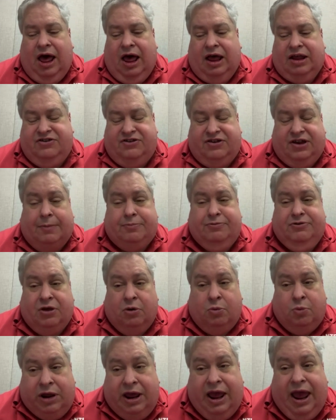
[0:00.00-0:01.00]
steps
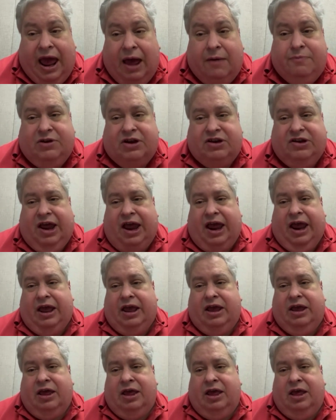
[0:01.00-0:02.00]
that we have to
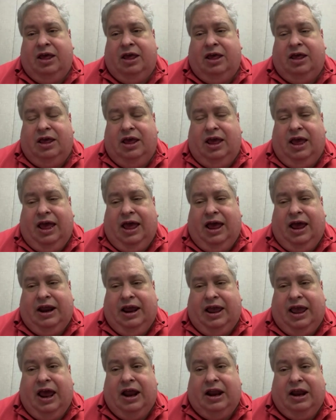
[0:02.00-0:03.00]
take. And
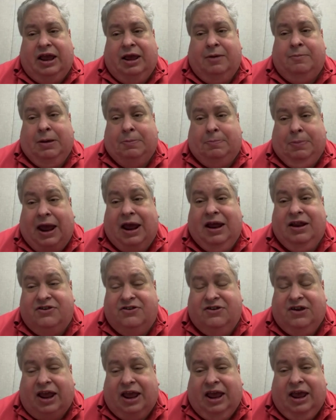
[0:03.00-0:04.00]
again, it can be
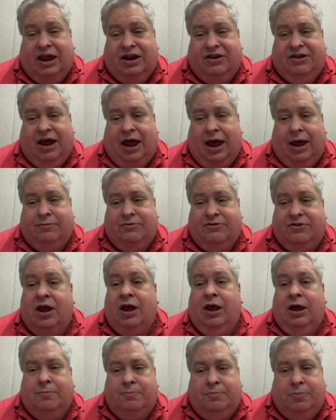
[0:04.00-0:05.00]
painstaking at times,
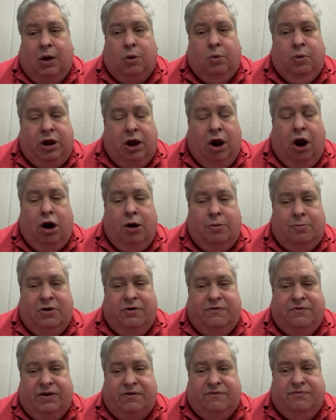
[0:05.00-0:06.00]
but we are
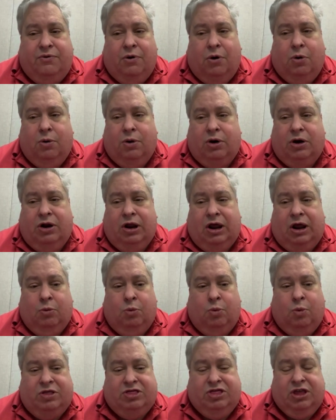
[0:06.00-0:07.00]
moving forward
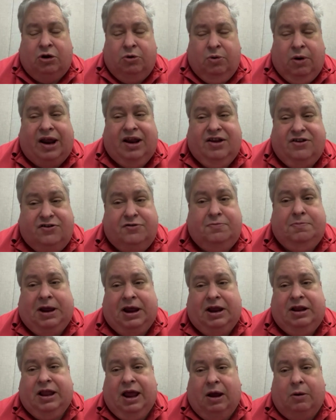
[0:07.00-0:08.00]
with the greatest
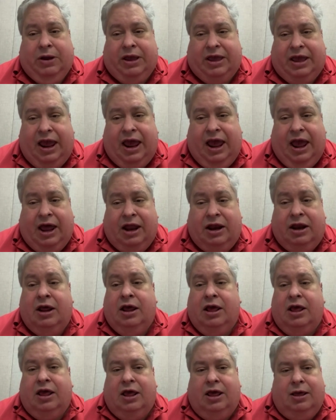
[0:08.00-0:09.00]
speed that we can
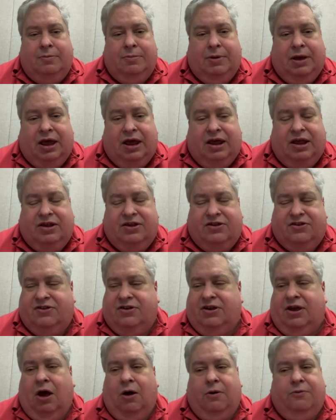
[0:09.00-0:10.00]
because,
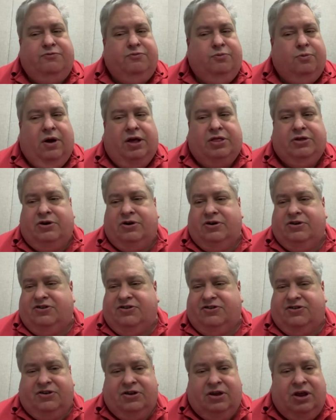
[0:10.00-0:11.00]
whether
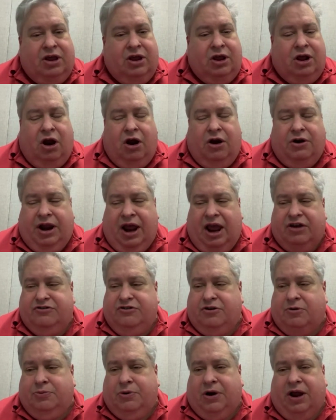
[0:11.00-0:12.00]
it's our
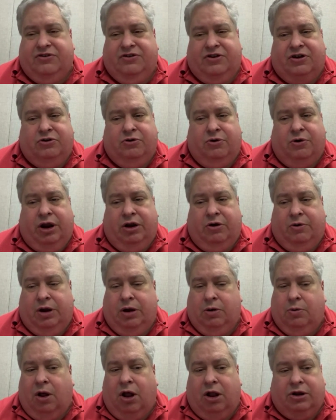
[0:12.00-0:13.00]
national president, Doreen
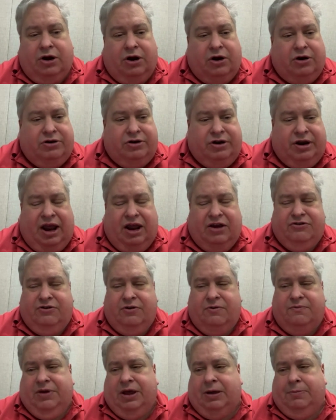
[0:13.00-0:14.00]
Greenwald, our
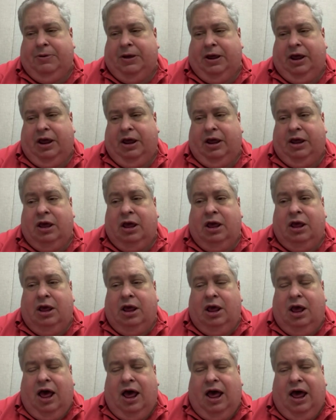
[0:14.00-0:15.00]
national VP,
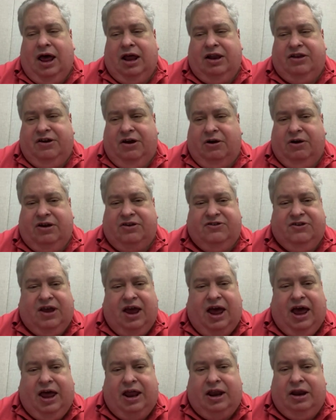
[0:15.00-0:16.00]
Terry
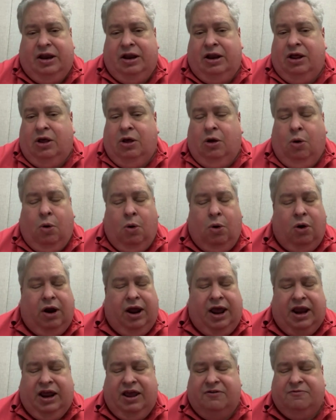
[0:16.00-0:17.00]
Scott, or
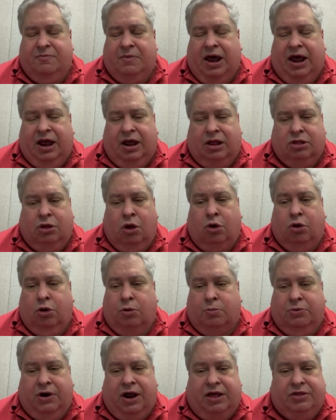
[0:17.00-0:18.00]
any of my local
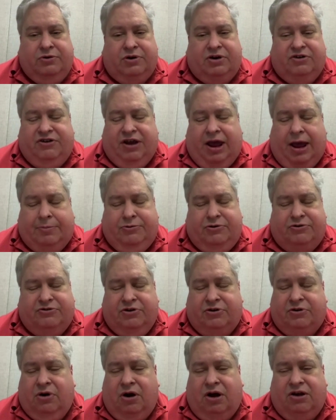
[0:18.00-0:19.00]
brethren chapters
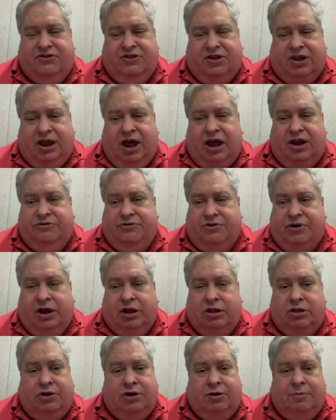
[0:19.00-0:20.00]
across the country,
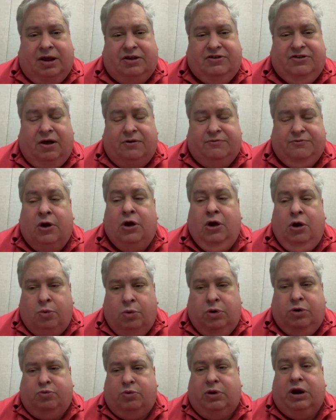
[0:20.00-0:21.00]
including myself,
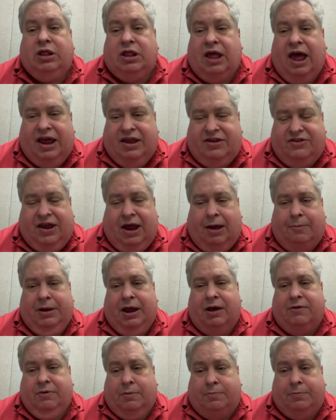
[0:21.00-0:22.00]
we realize how
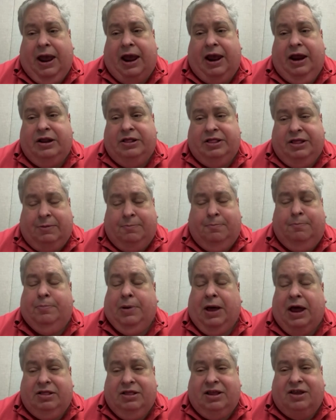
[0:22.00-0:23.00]
big of a pain in the
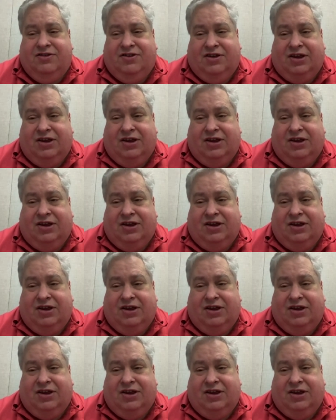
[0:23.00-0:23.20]
butt this